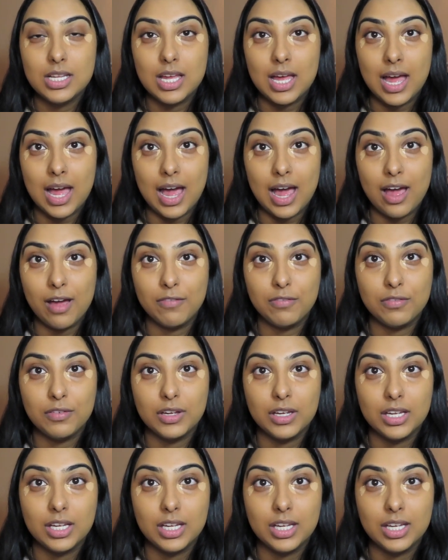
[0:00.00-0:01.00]
have
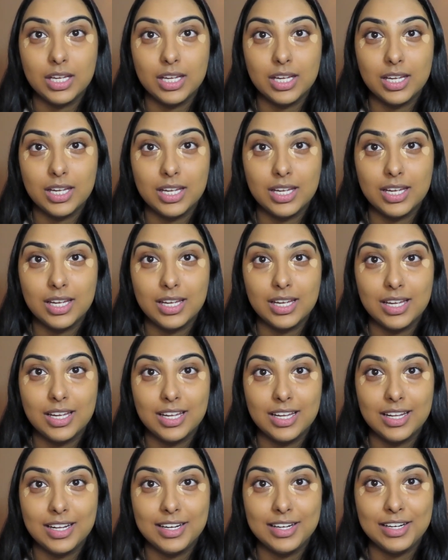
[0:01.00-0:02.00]

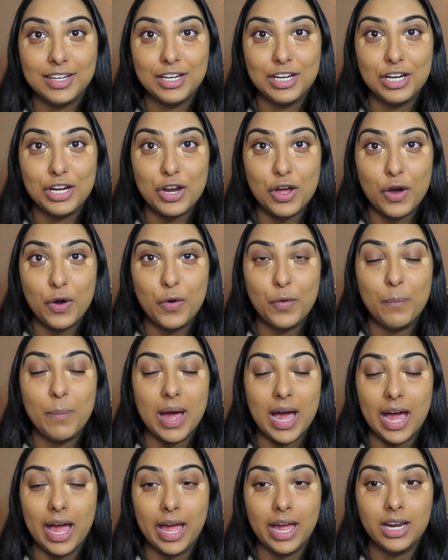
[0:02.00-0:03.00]
no
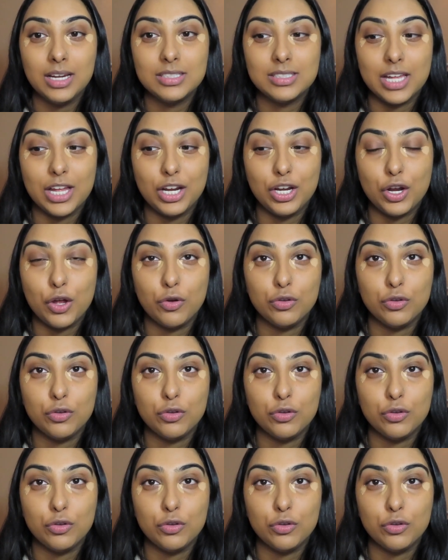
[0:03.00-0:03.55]
bags and